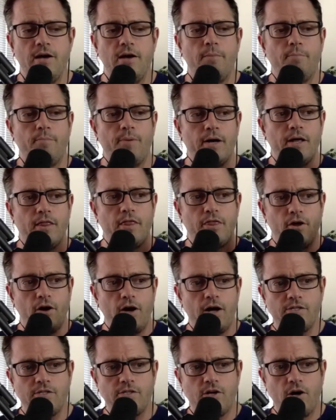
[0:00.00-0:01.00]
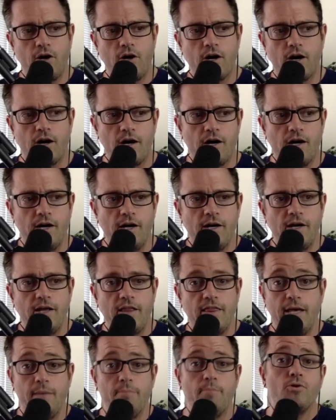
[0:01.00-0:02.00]
but thoughts are
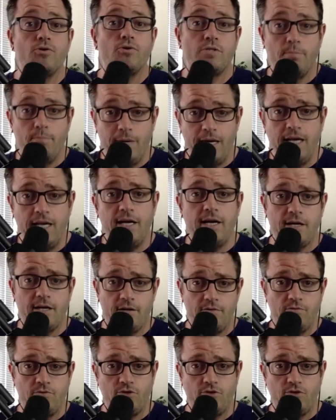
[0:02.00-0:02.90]
the most immediate